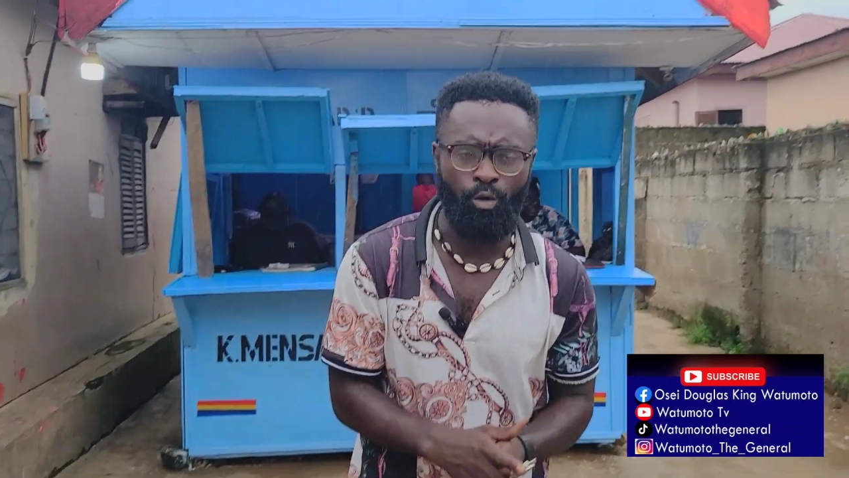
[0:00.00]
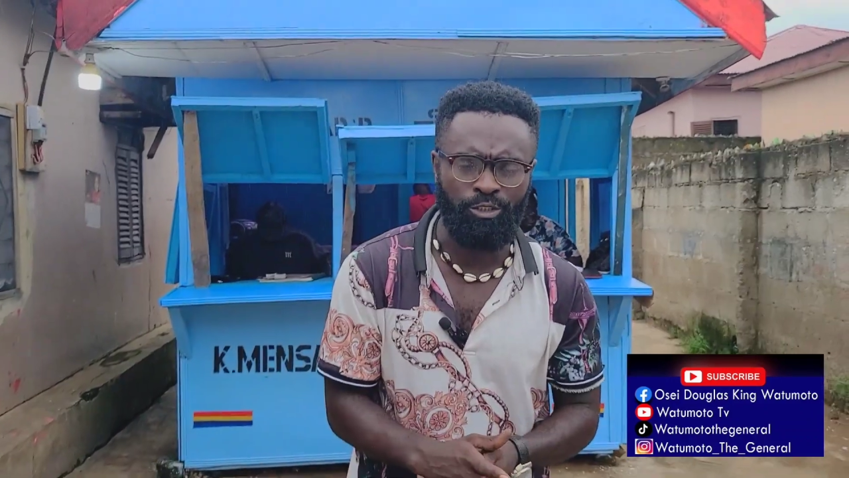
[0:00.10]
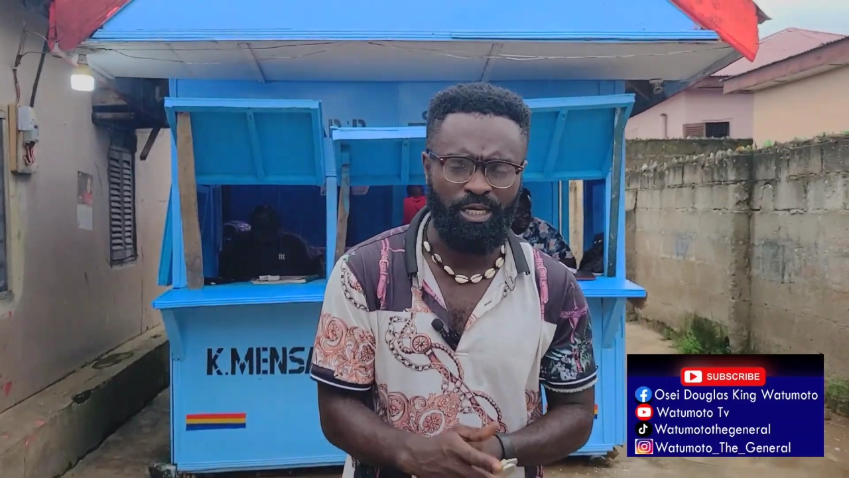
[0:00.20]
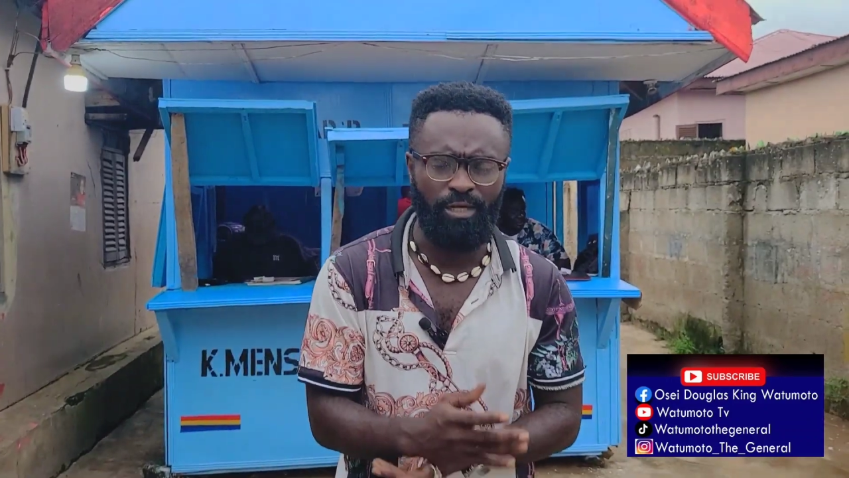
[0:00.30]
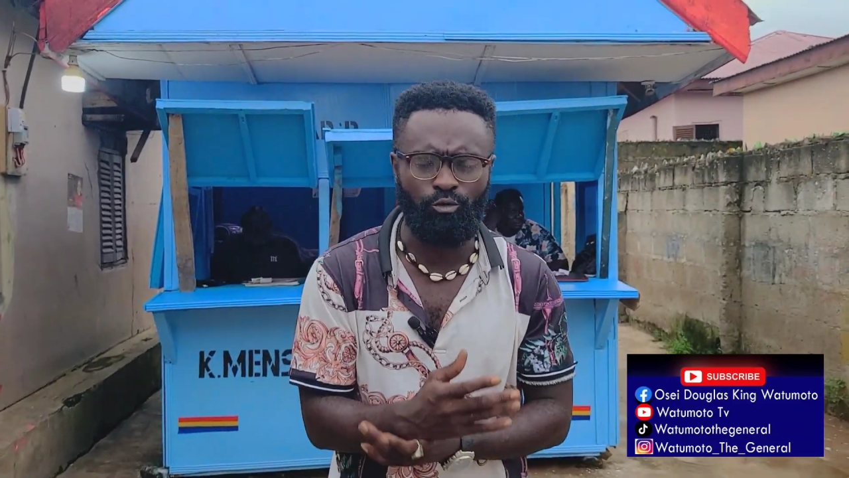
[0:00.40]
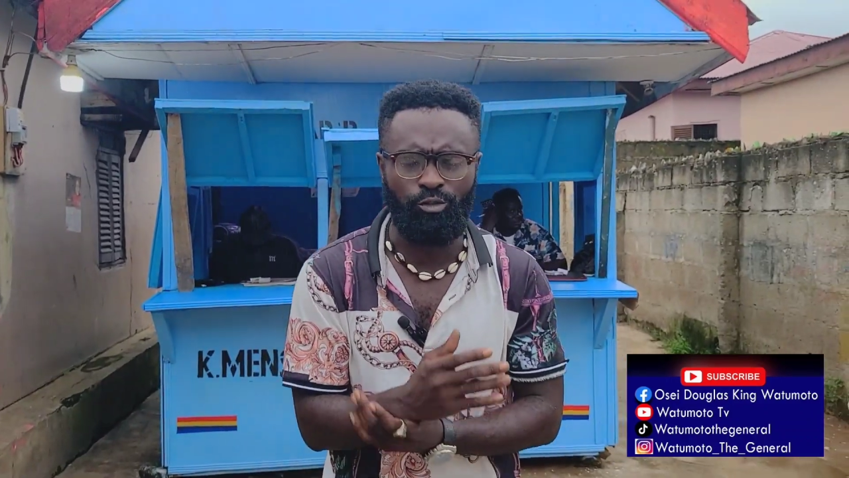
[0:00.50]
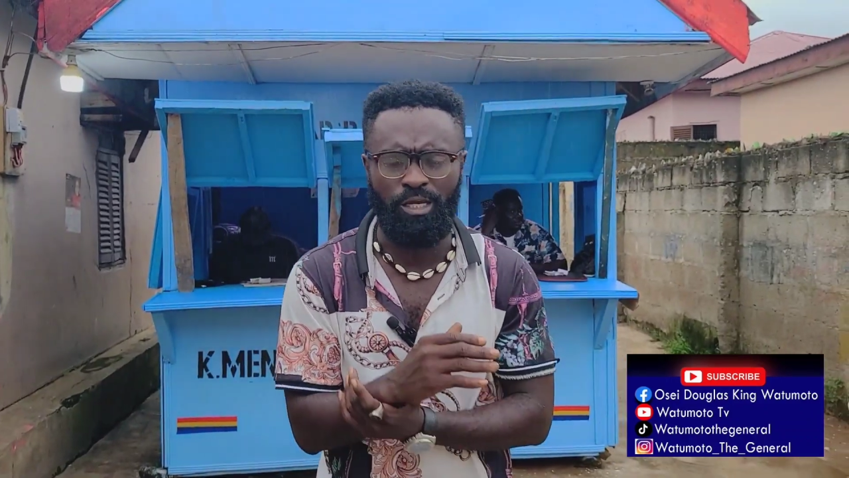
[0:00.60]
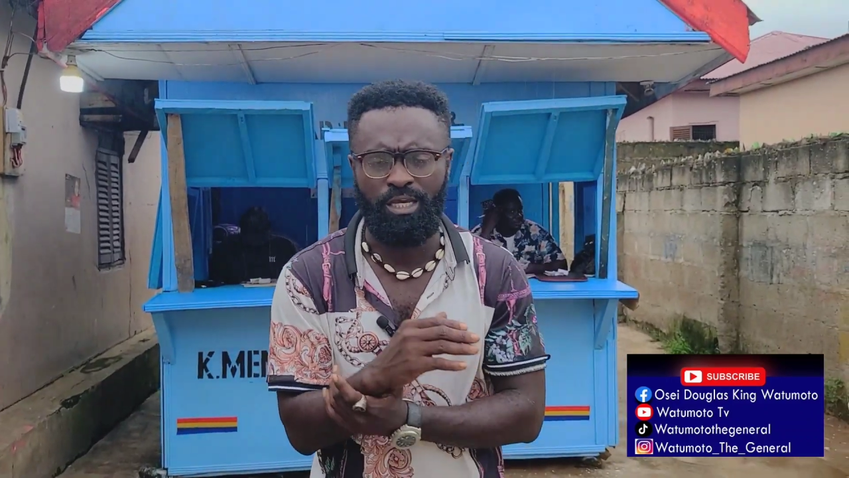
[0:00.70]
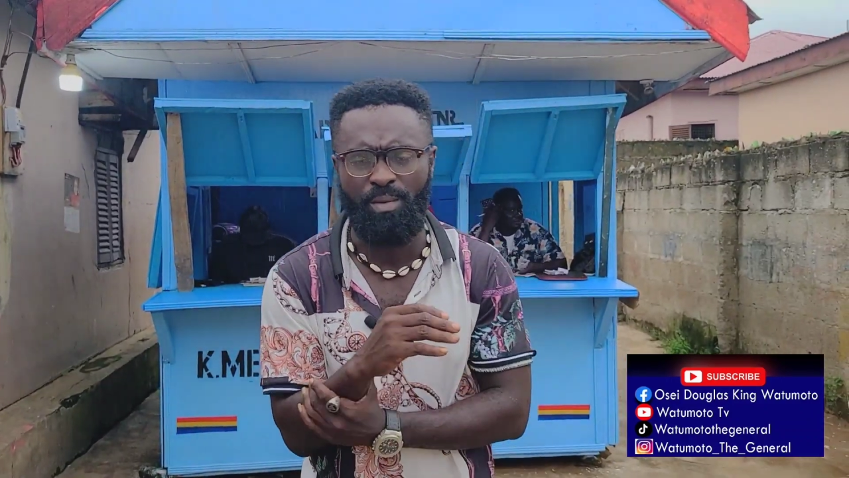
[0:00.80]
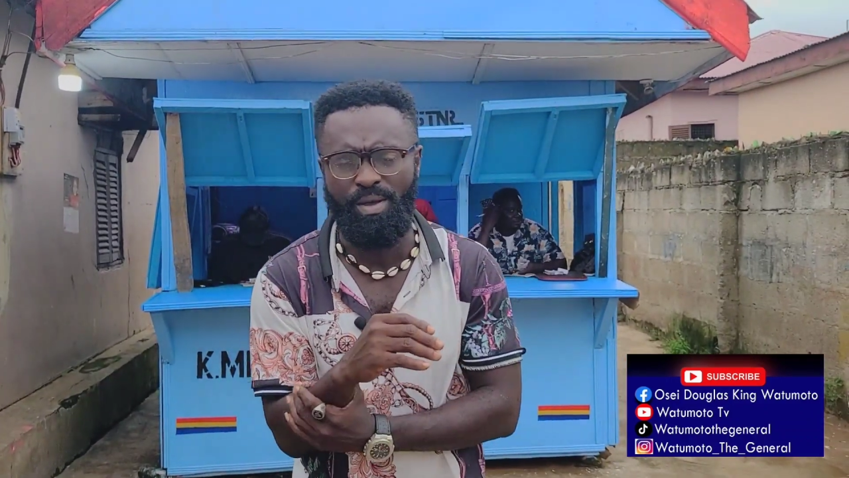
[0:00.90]
o share to
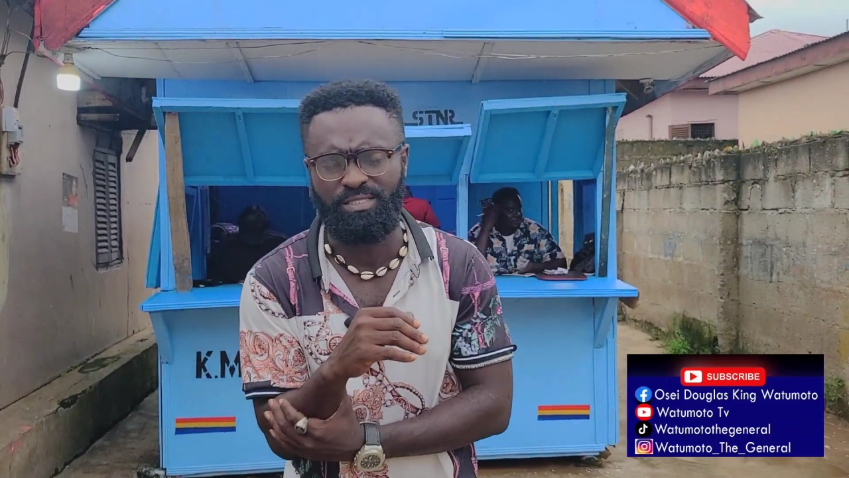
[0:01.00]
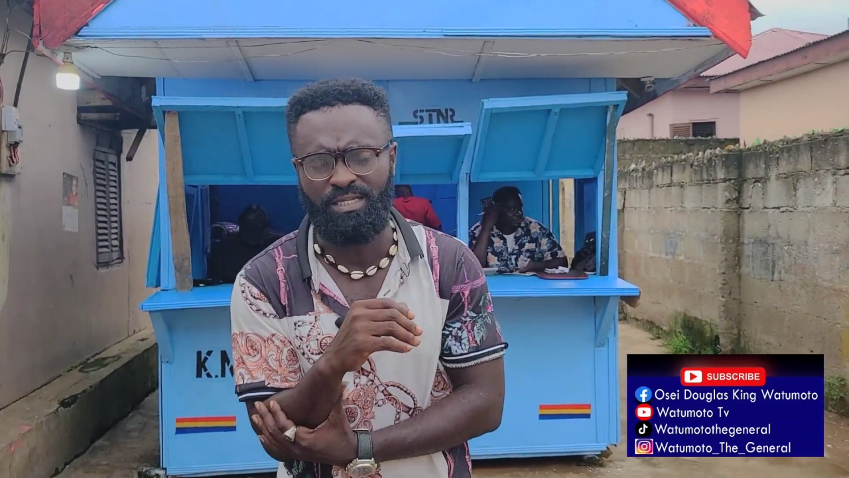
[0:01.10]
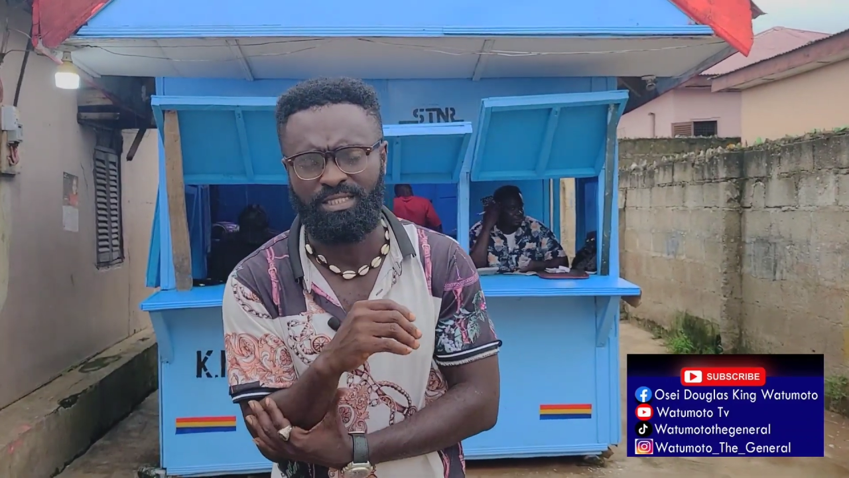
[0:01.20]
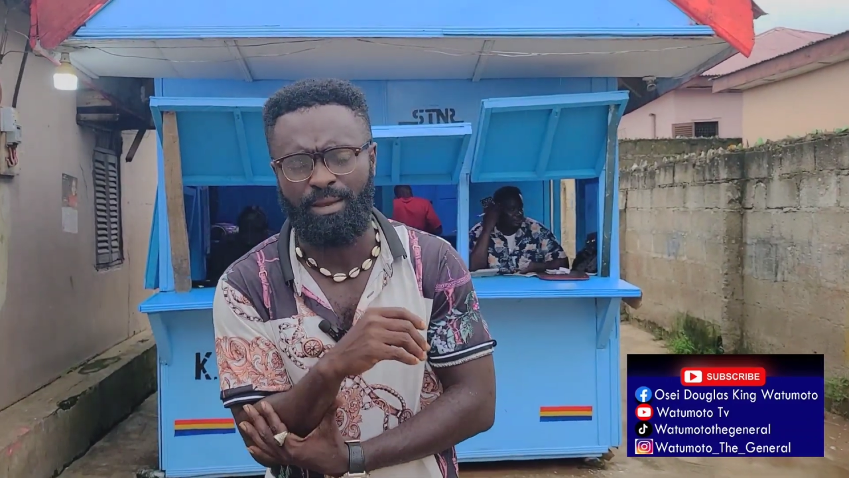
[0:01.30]
say ke mesa